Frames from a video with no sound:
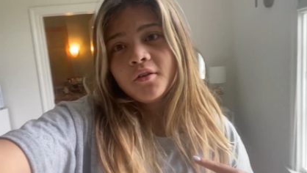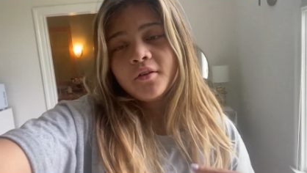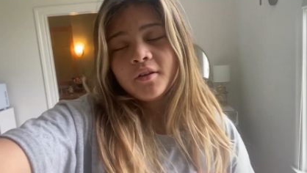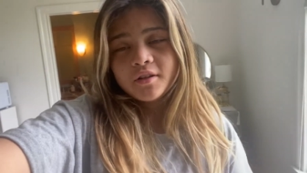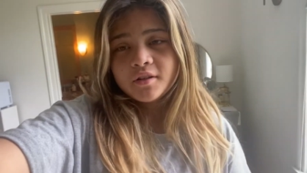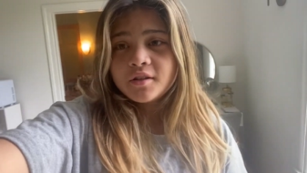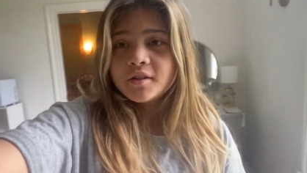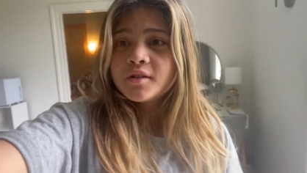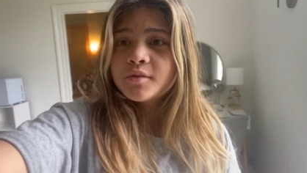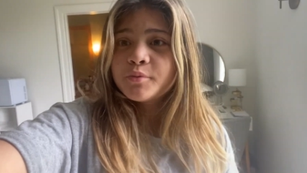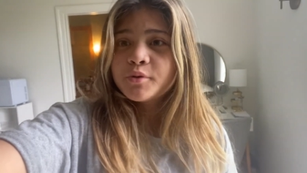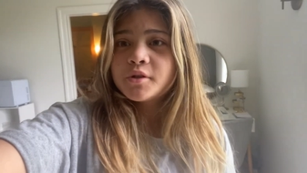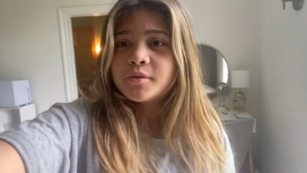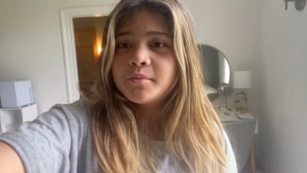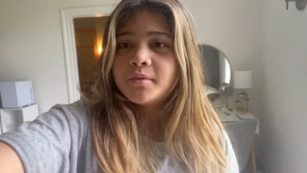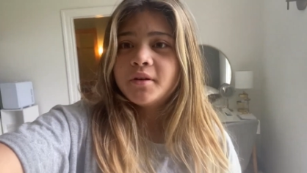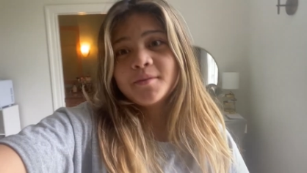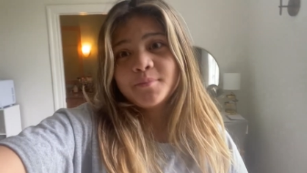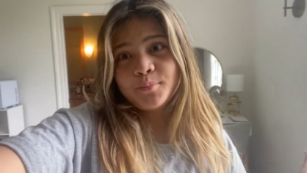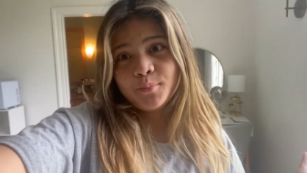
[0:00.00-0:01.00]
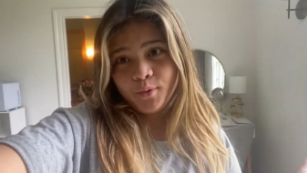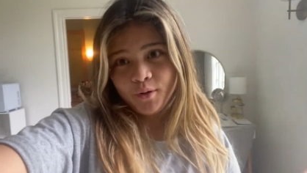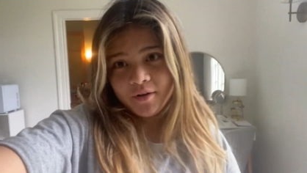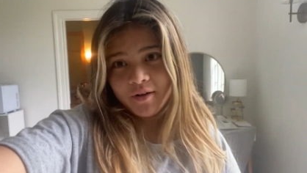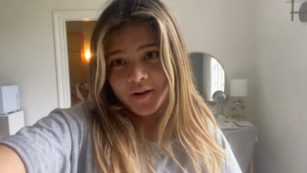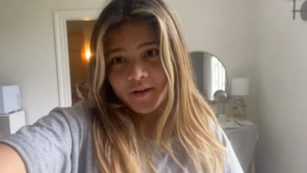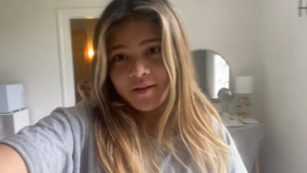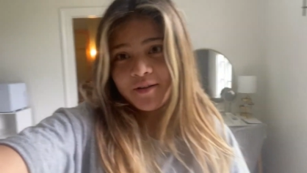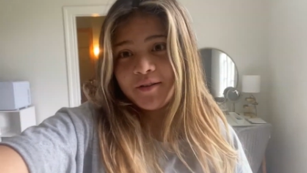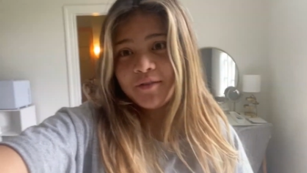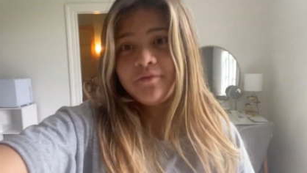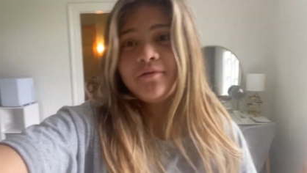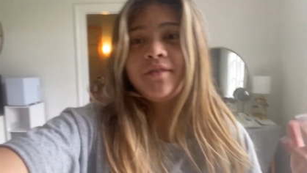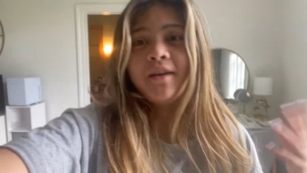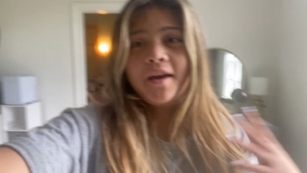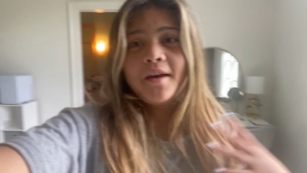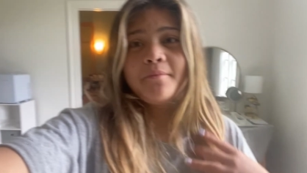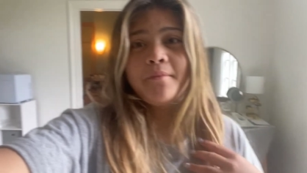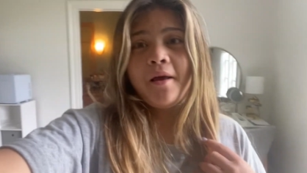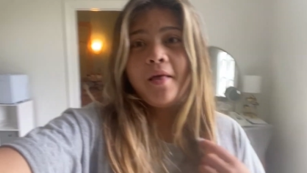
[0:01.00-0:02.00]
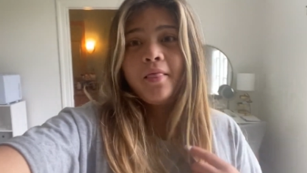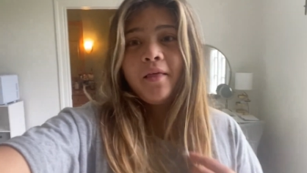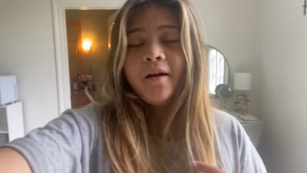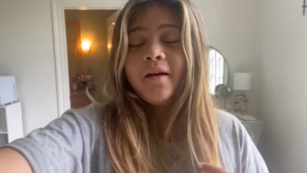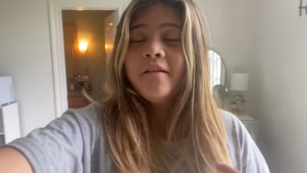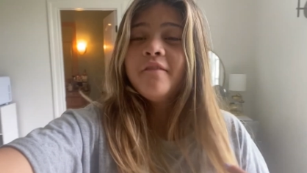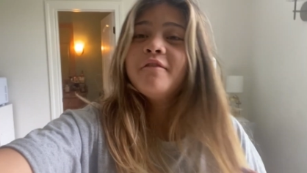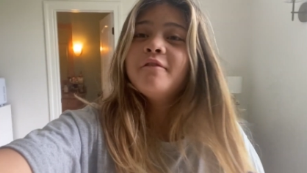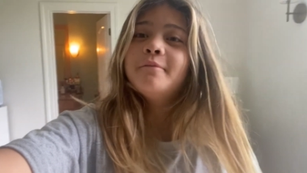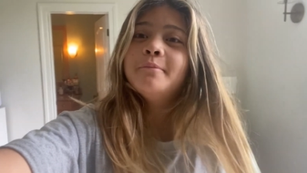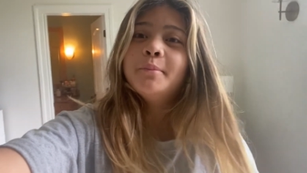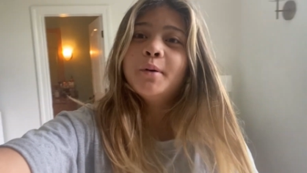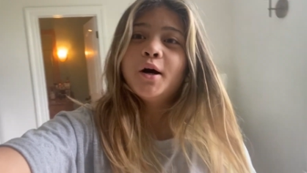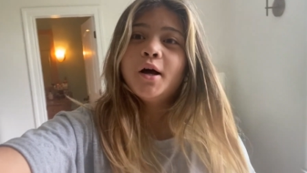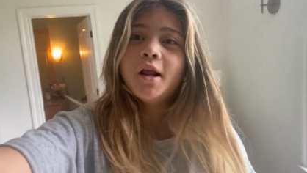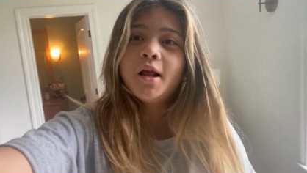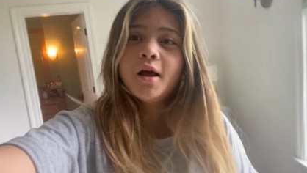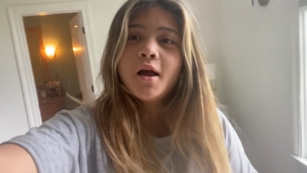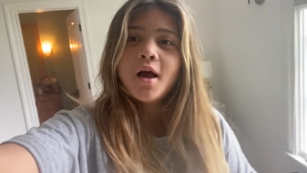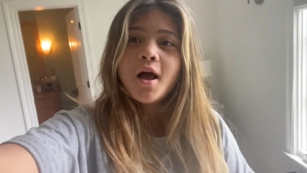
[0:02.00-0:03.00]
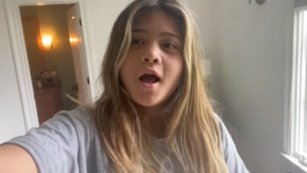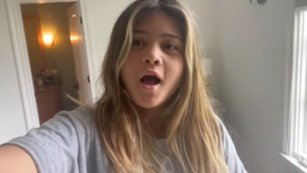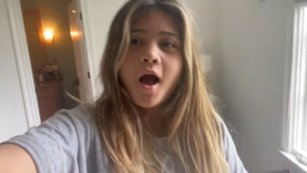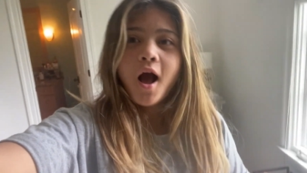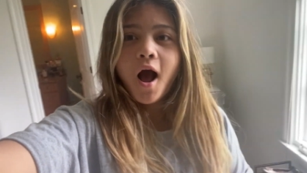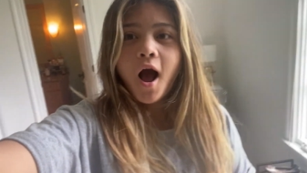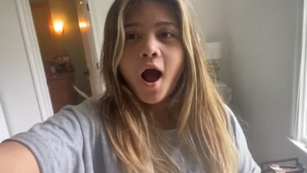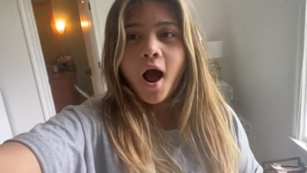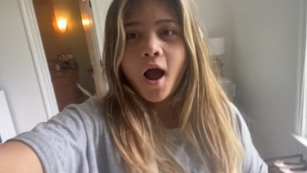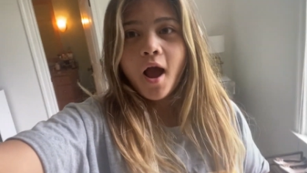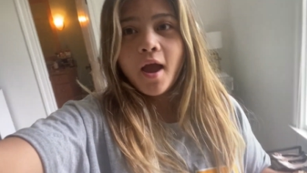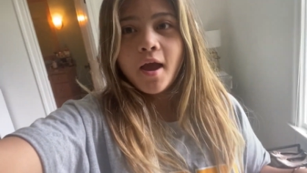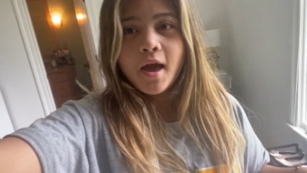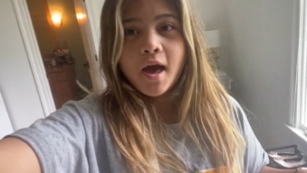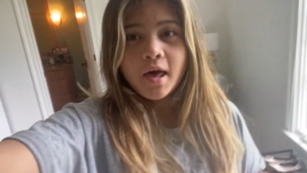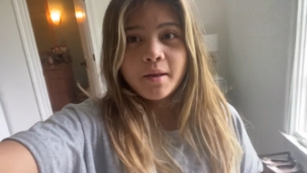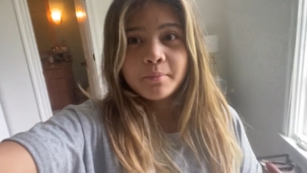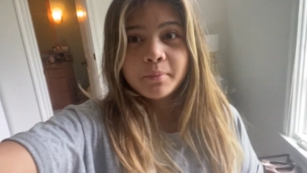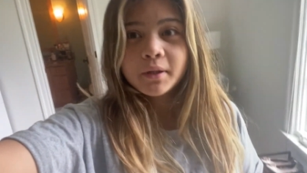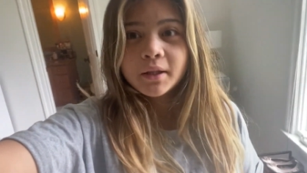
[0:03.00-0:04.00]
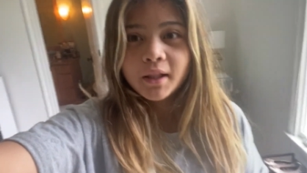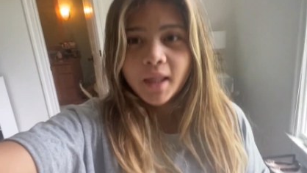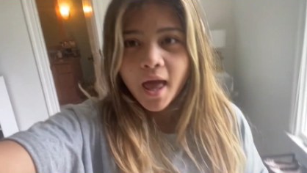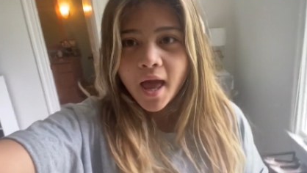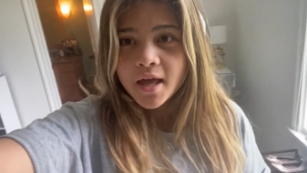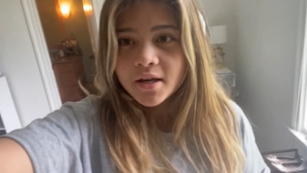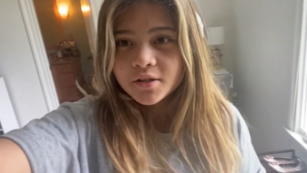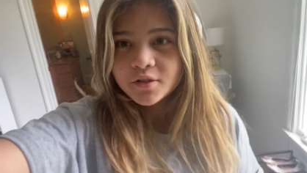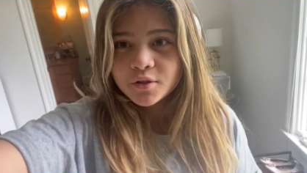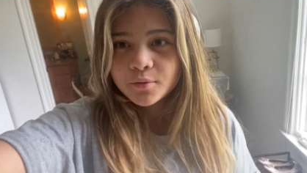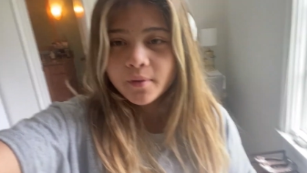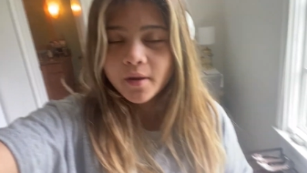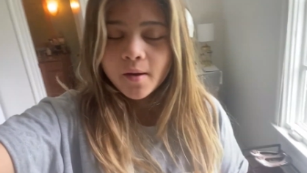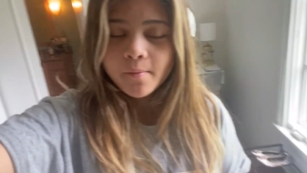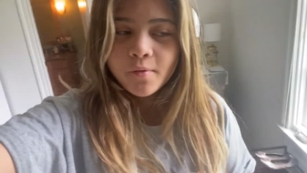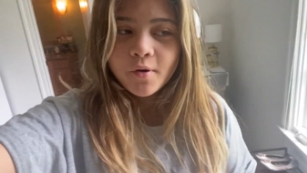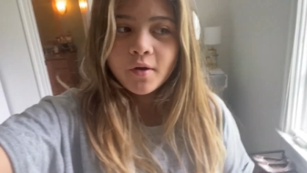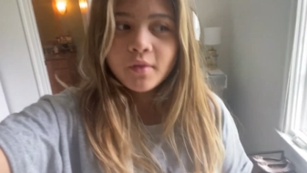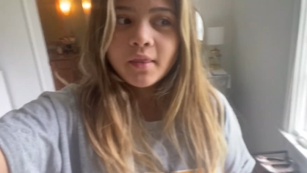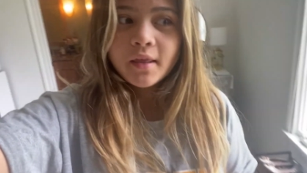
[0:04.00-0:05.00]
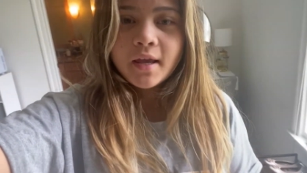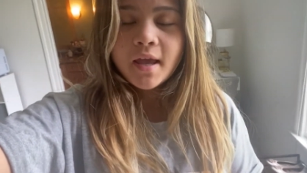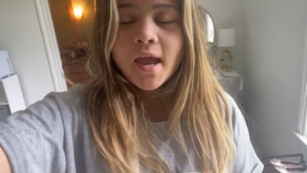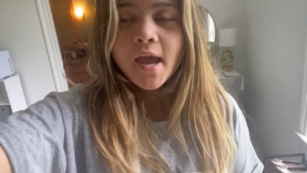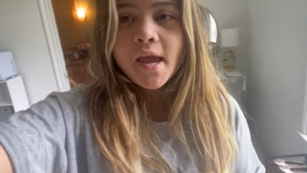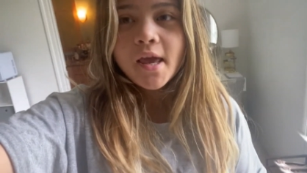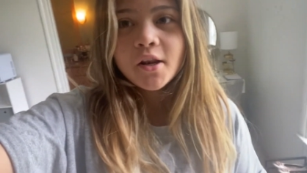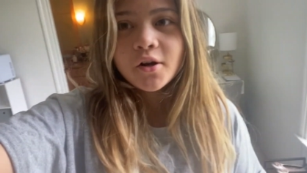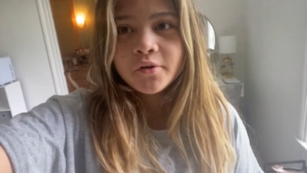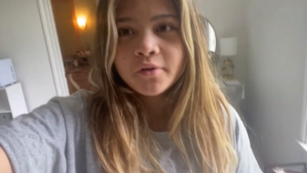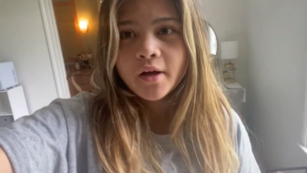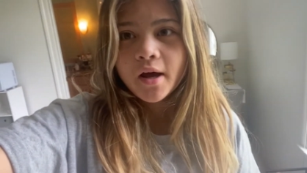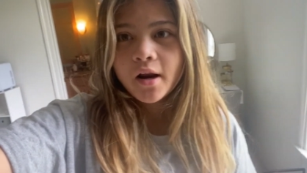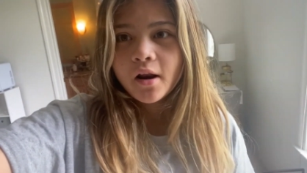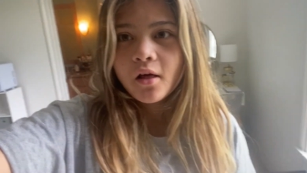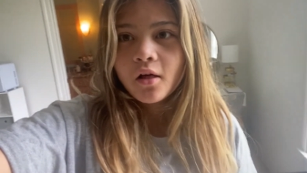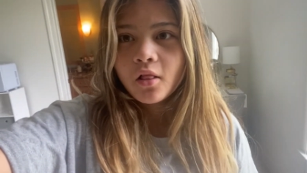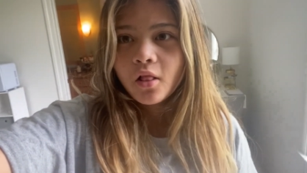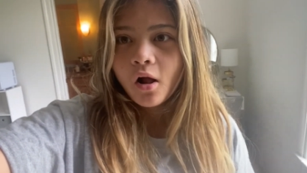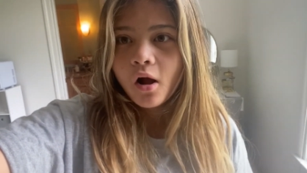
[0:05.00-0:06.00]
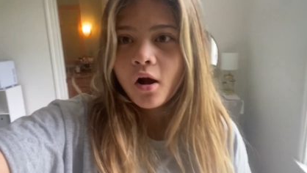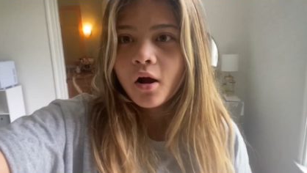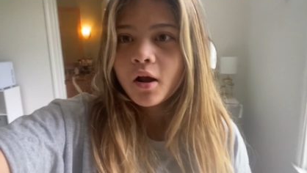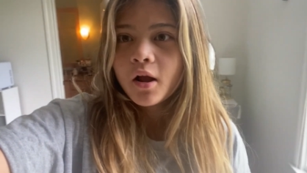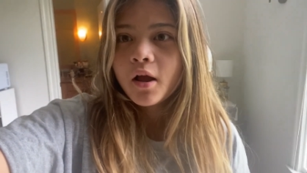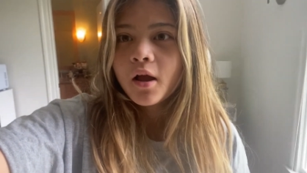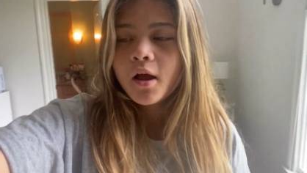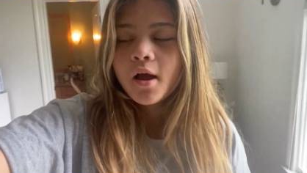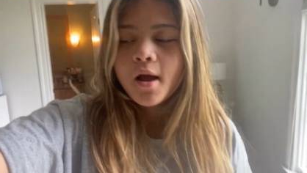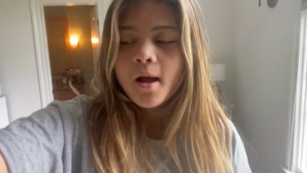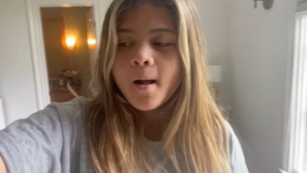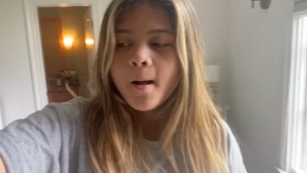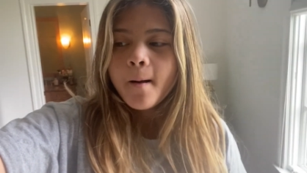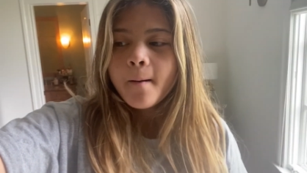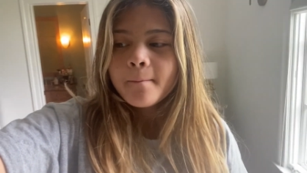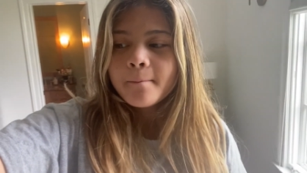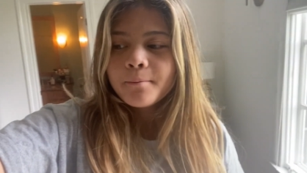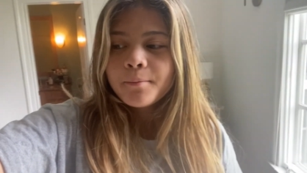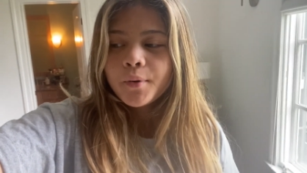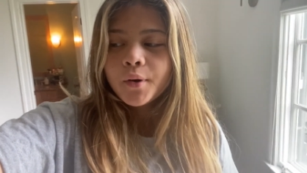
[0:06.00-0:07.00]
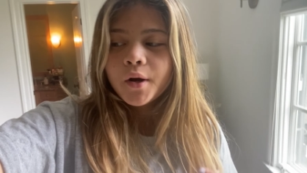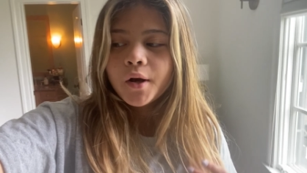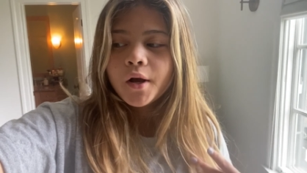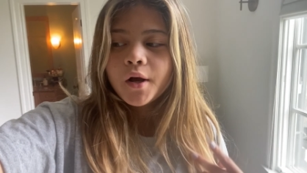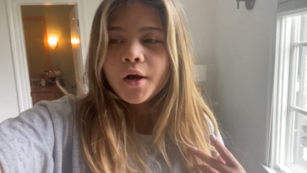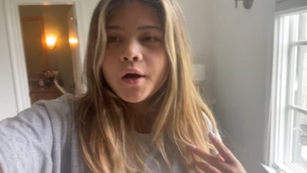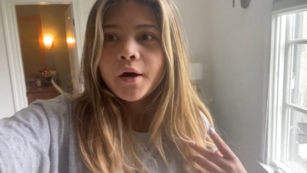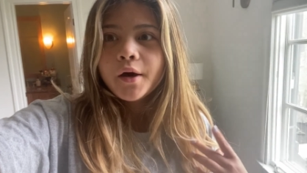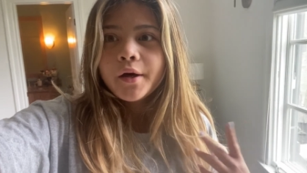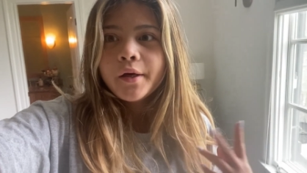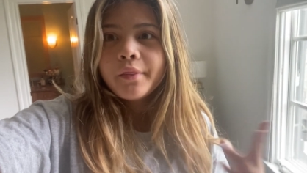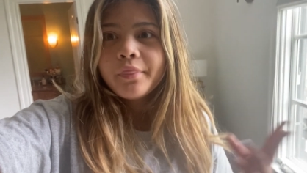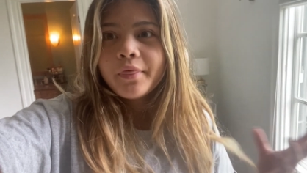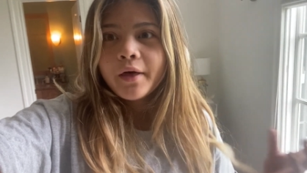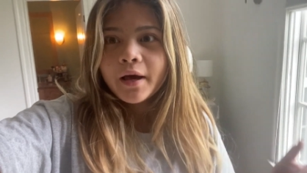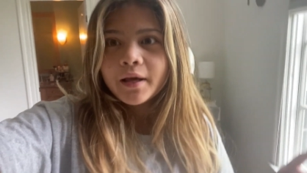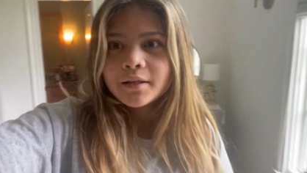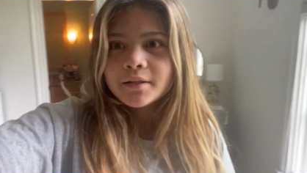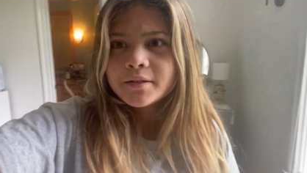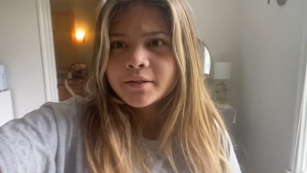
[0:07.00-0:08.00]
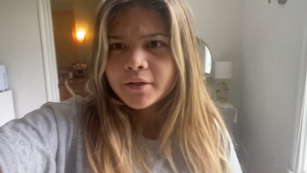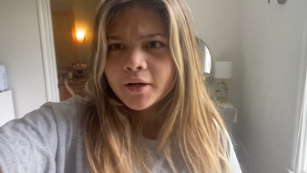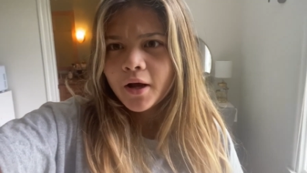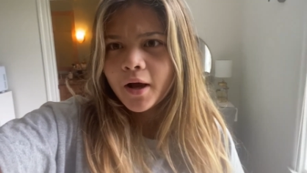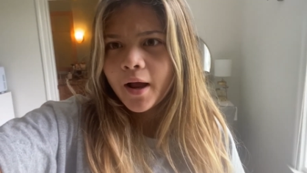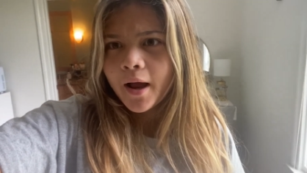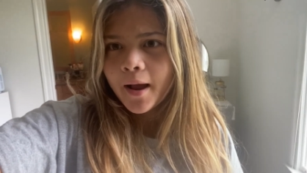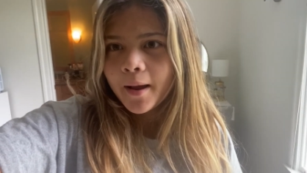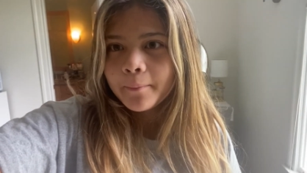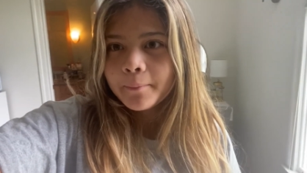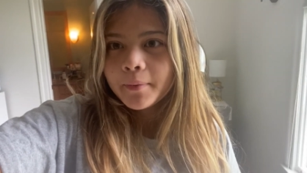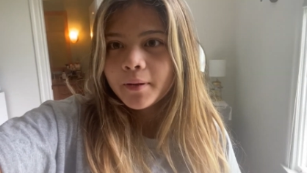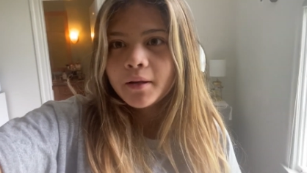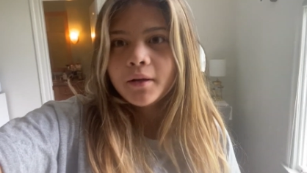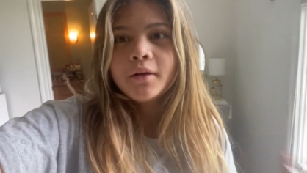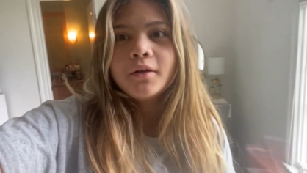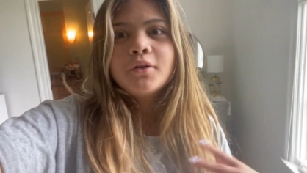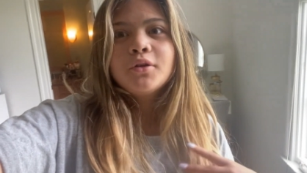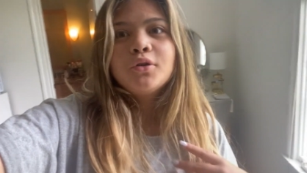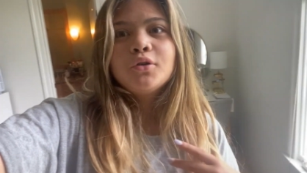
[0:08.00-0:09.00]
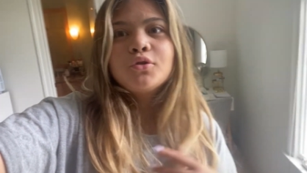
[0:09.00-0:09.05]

This is supposed to be a productive day in my life, but I had planned to wake up around like eight or nine o'clock, but that did not happen.